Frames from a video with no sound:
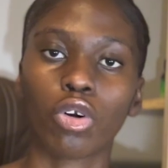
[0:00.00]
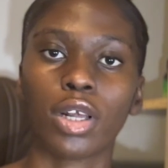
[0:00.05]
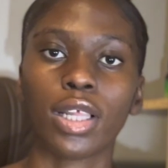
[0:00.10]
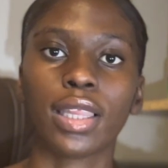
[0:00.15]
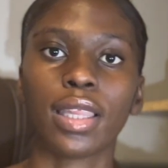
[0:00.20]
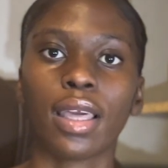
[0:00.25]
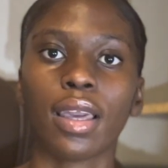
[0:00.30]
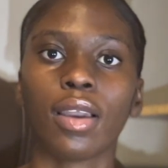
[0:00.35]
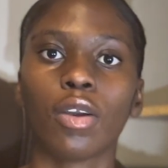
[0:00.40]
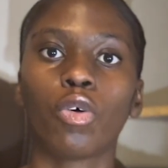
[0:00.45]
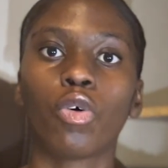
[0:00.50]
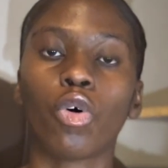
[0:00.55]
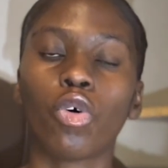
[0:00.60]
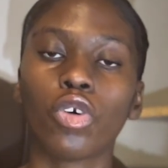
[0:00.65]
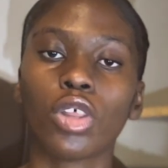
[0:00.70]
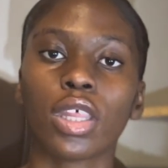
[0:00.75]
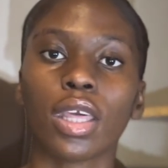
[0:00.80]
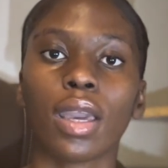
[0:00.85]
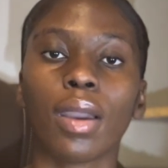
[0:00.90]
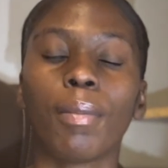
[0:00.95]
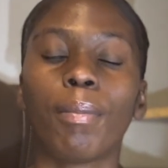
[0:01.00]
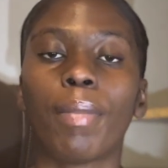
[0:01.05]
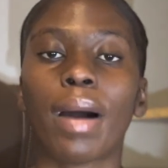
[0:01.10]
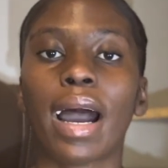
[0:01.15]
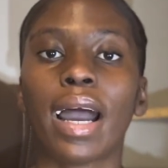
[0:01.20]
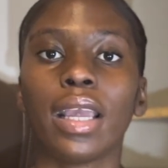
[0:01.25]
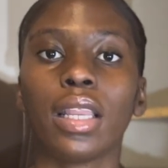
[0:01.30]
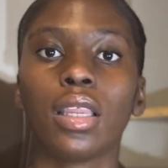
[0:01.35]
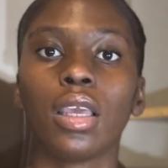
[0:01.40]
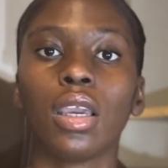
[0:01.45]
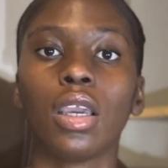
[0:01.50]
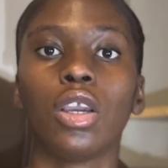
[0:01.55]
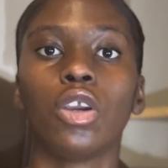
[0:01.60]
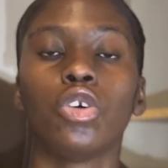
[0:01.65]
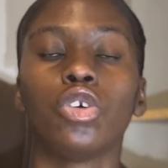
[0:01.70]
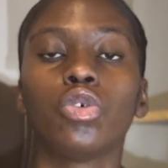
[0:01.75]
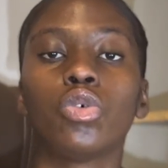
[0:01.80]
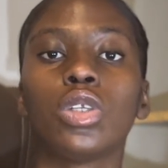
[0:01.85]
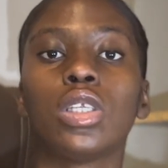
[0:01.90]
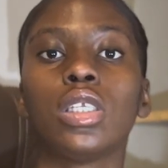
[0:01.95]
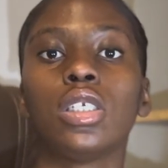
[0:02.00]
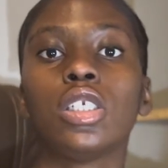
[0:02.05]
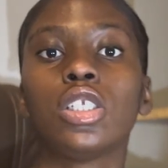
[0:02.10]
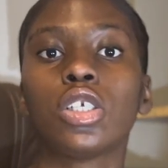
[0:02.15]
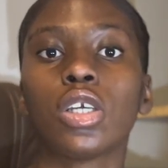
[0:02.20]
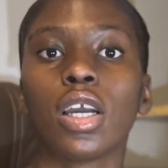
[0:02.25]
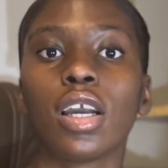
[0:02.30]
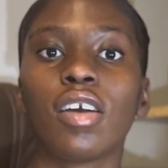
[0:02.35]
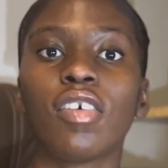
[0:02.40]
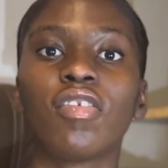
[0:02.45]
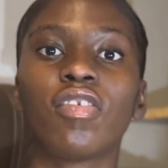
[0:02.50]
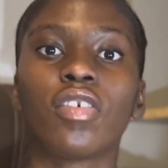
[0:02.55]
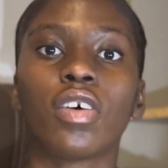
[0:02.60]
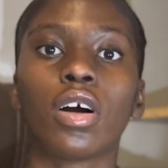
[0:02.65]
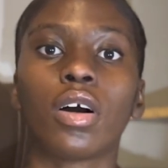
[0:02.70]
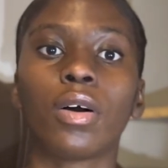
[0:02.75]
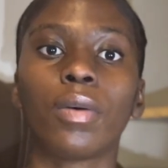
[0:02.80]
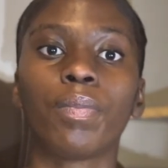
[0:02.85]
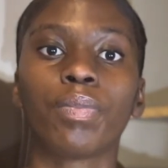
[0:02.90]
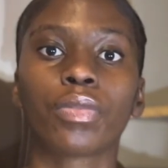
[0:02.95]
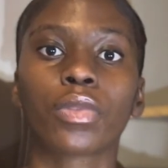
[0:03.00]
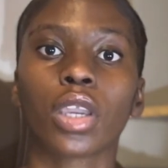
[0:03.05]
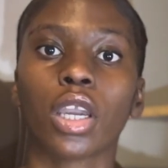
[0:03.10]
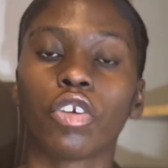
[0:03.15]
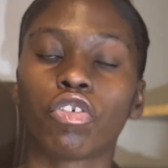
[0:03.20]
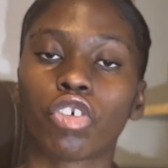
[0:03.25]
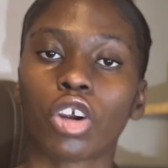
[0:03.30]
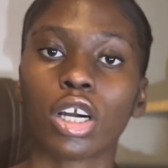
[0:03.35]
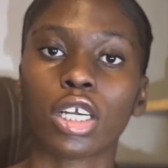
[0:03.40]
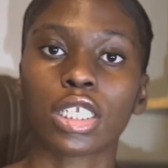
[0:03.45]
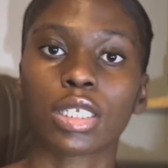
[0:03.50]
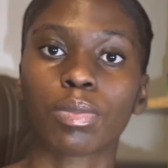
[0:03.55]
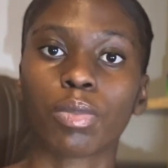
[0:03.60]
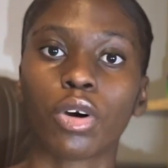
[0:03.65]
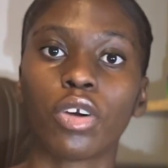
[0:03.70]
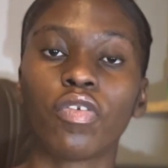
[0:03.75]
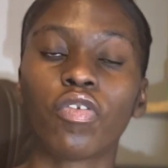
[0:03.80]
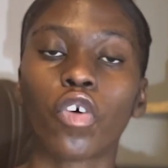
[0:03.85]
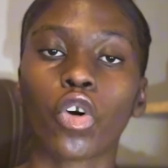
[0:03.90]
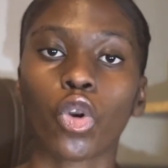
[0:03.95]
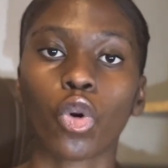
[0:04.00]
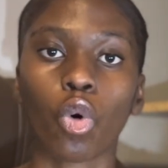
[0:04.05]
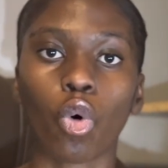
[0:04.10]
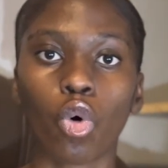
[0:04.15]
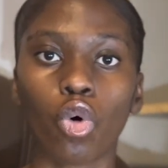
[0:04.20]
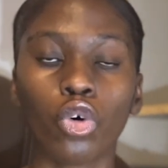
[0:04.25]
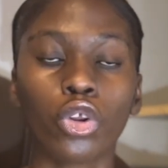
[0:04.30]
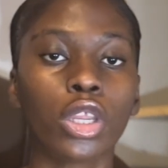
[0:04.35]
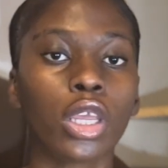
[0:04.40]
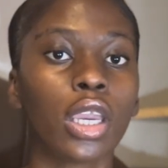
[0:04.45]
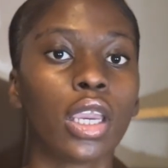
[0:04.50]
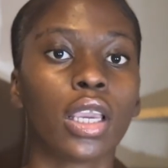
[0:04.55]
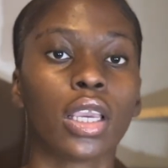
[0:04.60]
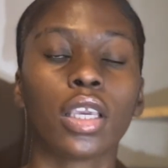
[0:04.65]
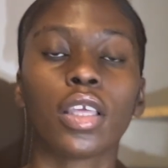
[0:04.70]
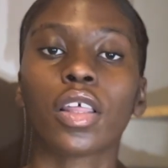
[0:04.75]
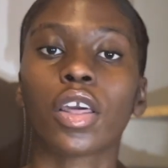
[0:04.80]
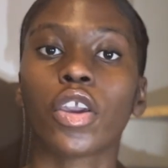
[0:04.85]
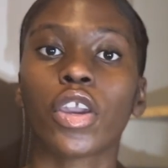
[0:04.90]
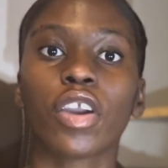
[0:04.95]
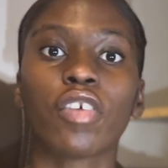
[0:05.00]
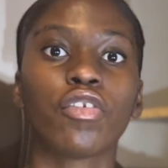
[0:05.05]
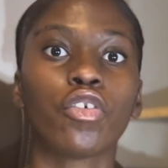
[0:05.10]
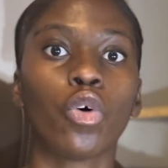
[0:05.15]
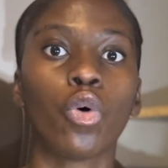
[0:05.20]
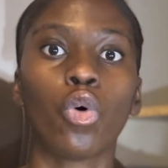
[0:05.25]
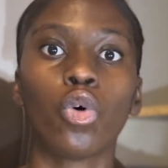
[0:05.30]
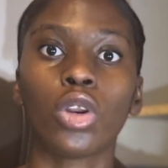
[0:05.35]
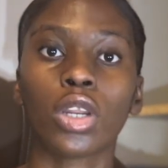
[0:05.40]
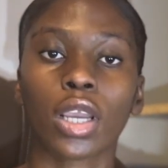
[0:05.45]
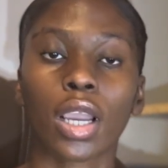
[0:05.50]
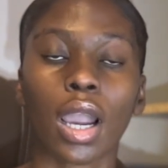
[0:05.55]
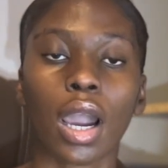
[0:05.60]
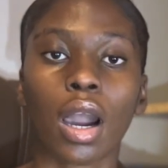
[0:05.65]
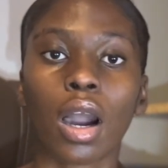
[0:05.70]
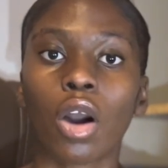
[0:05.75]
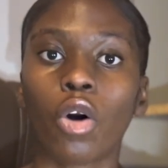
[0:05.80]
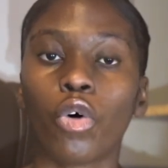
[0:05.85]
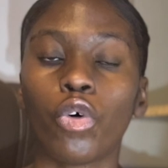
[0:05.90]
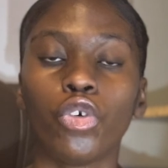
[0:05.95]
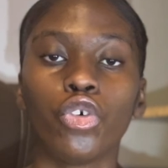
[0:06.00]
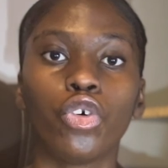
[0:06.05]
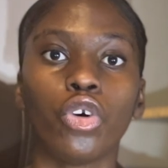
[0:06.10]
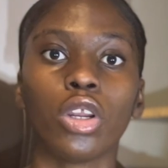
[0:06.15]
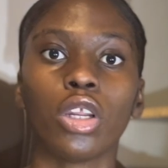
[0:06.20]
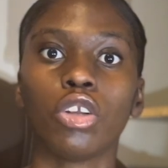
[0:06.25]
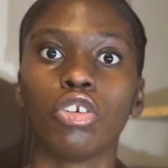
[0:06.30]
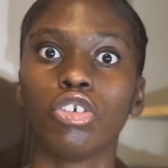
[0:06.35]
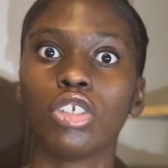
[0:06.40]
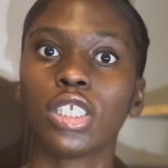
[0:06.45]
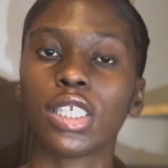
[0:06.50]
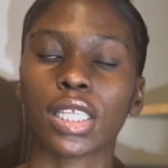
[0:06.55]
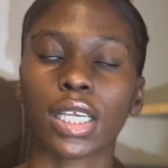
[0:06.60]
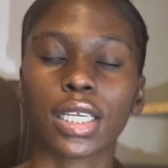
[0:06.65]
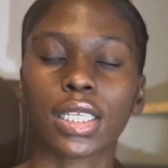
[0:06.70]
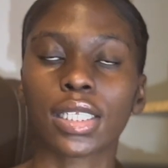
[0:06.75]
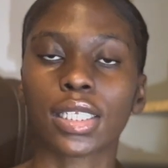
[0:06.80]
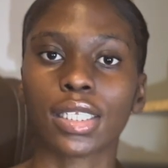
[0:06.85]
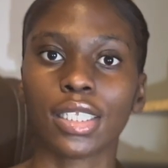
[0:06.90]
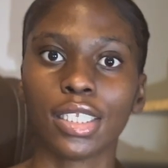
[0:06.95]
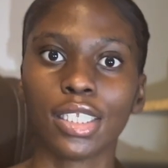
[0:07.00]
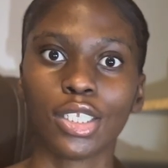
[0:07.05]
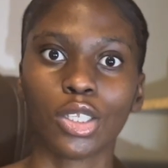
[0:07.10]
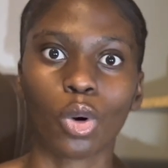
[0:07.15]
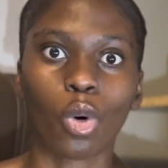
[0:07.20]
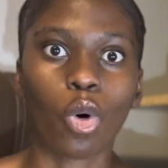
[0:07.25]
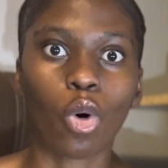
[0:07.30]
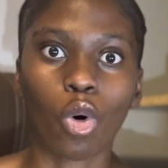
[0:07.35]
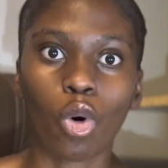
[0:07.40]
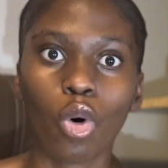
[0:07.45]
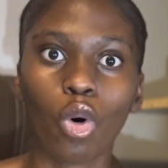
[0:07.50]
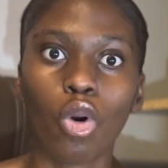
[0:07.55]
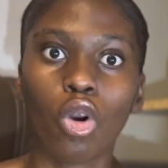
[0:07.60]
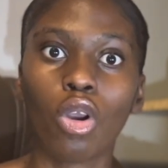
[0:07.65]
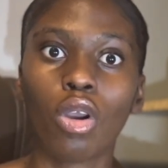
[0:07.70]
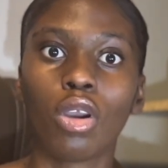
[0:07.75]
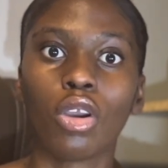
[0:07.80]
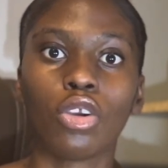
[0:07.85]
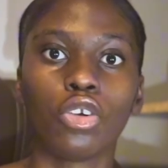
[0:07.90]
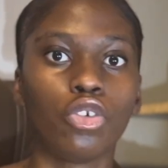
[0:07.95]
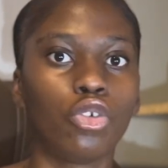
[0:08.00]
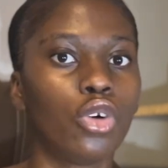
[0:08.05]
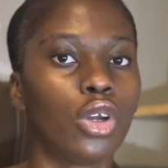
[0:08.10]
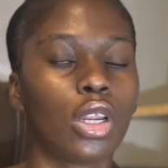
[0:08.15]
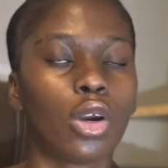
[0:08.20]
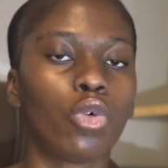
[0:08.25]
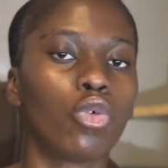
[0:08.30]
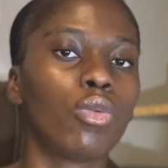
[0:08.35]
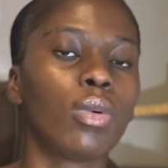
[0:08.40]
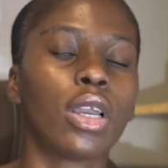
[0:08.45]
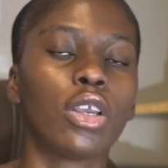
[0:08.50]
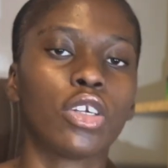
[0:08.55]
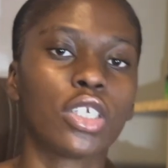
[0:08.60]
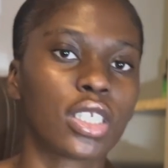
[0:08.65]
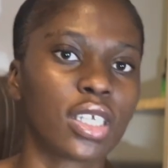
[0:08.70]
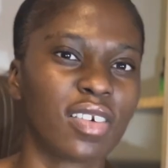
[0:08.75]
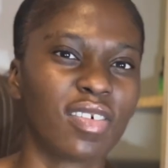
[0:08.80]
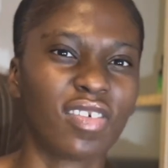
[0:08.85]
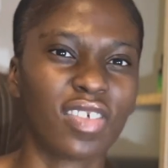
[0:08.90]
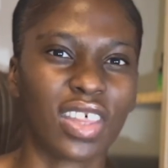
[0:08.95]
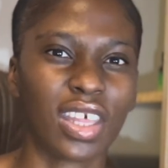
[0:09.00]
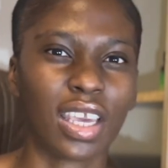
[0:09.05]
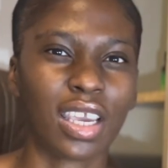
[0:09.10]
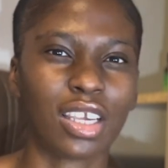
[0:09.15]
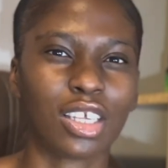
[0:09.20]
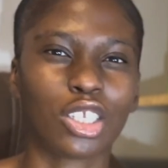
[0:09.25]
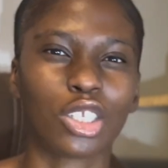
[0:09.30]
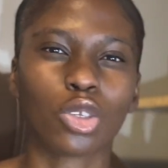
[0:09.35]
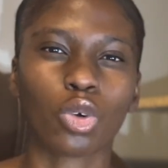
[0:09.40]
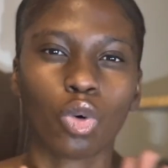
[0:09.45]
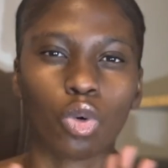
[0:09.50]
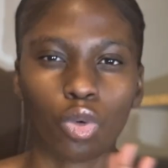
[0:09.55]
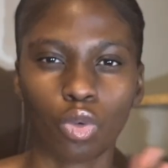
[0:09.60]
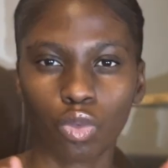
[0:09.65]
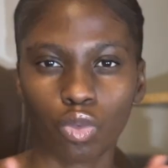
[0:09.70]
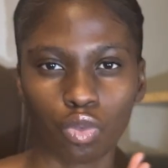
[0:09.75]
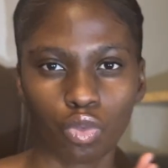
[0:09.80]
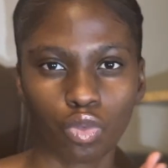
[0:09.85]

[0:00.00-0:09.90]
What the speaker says: there, but you would need to have a transport for your own. Either you have your own car, or you're gonna use taxis, or you're gonna Uber yourself there. So